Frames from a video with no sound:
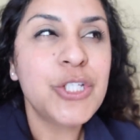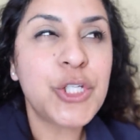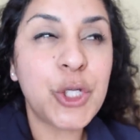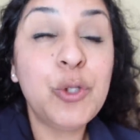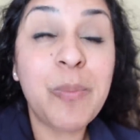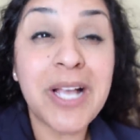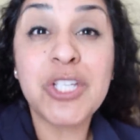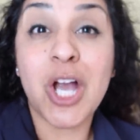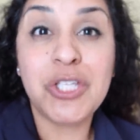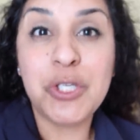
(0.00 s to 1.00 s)
too
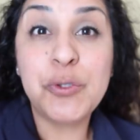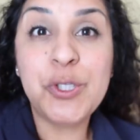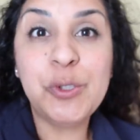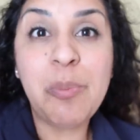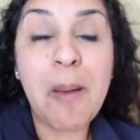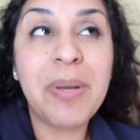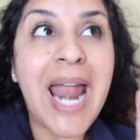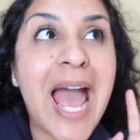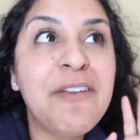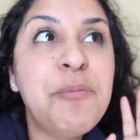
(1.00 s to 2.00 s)
much on YouTube,
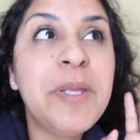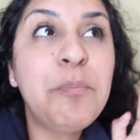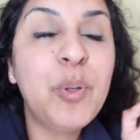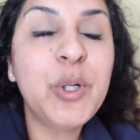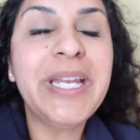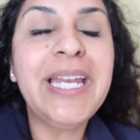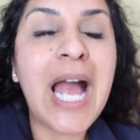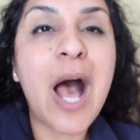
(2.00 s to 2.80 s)
but I've been putting